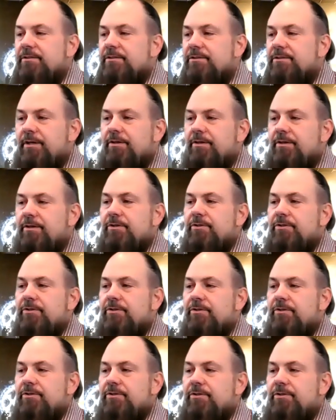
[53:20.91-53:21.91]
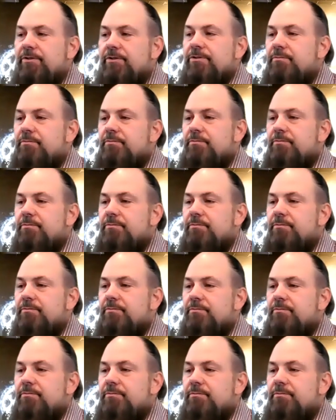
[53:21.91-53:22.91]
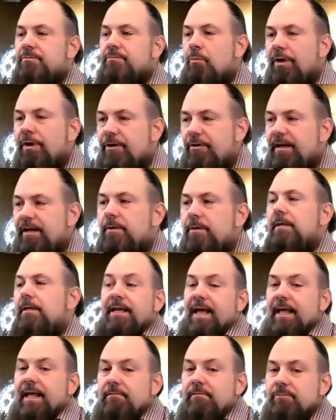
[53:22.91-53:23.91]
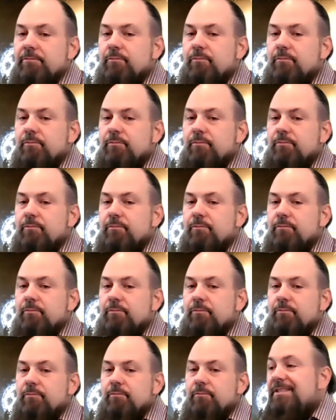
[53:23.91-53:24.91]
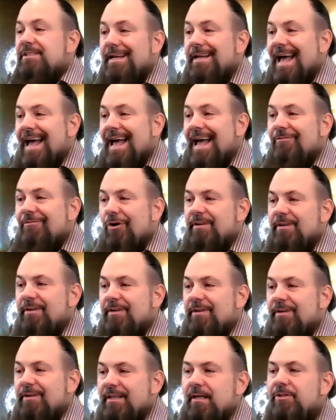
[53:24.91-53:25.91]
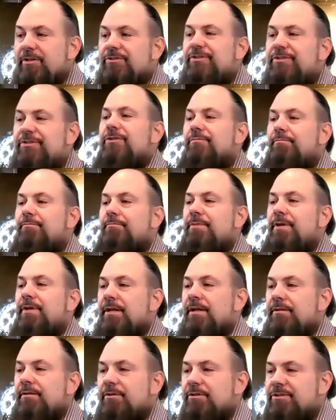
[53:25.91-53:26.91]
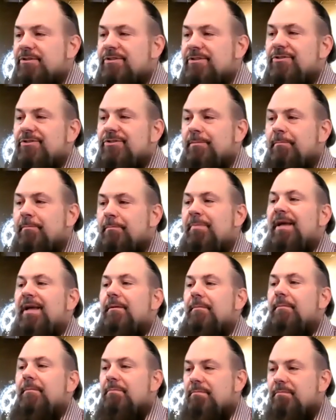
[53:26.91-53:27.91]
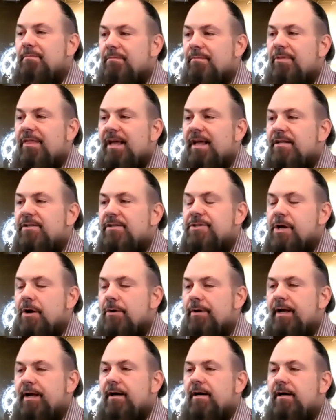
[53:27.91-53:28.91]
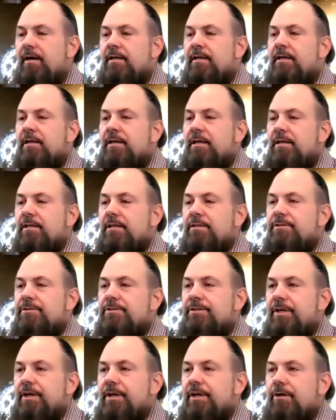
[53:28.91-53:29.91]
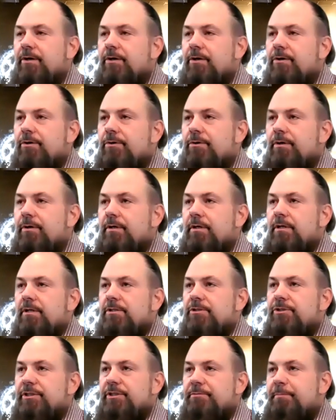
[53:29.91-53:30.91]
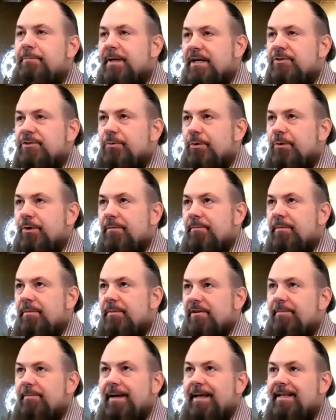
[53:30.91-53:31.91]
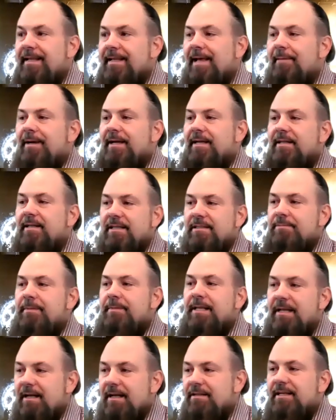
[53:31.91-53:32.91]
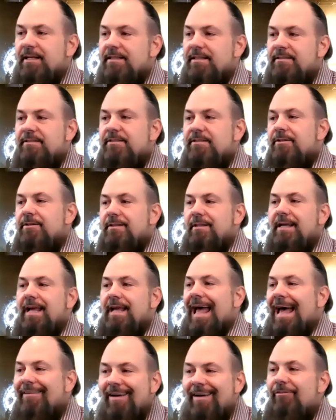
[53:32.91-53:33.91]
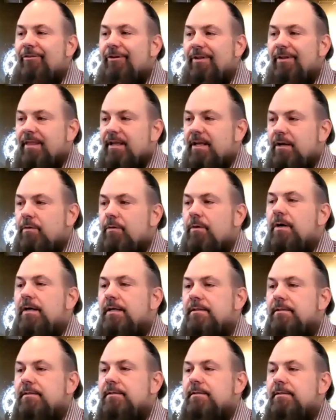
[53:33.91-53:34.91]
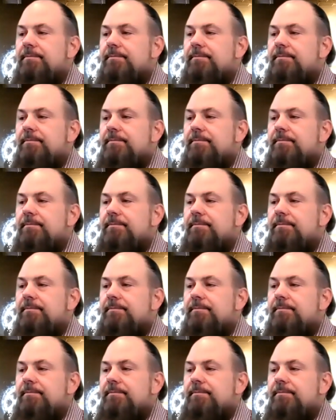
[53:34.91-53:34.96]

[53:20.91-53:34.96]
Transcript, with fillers: So there's more gear available. But again, we still might not have all of it. I mean, there's still, you know, there's still some big things going on. So just because we're in the middle of a pandemic doesn't mean I'll necessarily have everything you want.